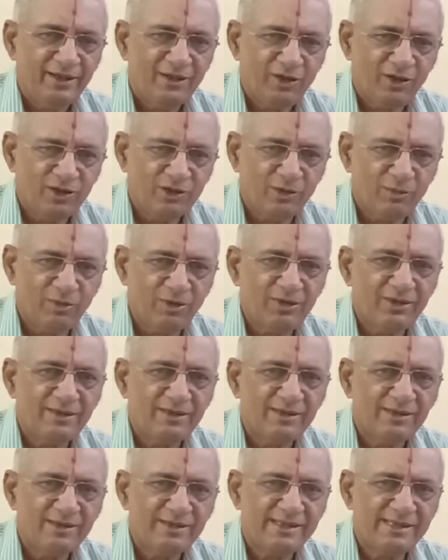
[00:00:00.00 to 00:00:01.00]
talks about
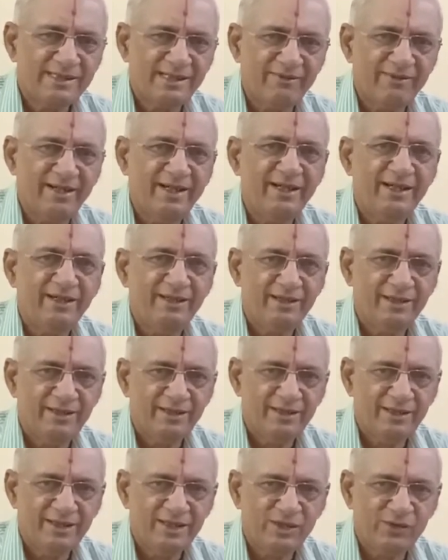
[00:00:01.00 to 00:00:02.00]
7
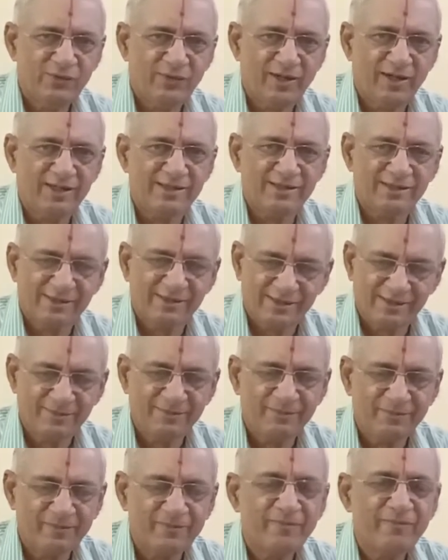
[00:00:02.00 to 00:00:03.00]
swaras,
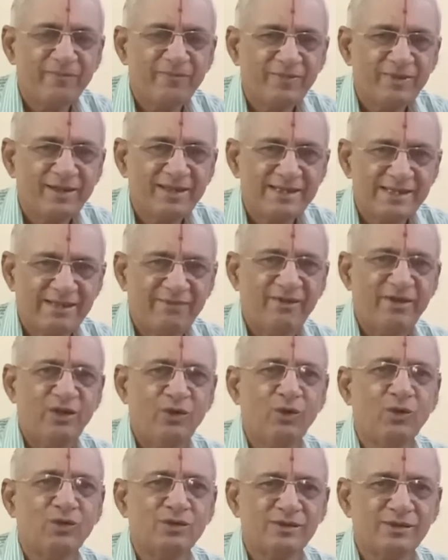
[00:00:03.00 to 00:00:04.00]
7
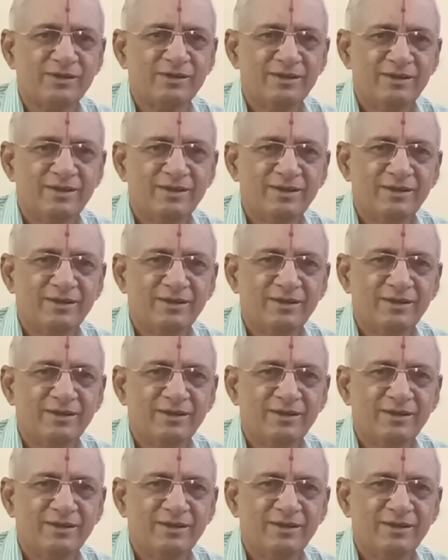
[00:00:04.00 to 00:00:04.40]
notes.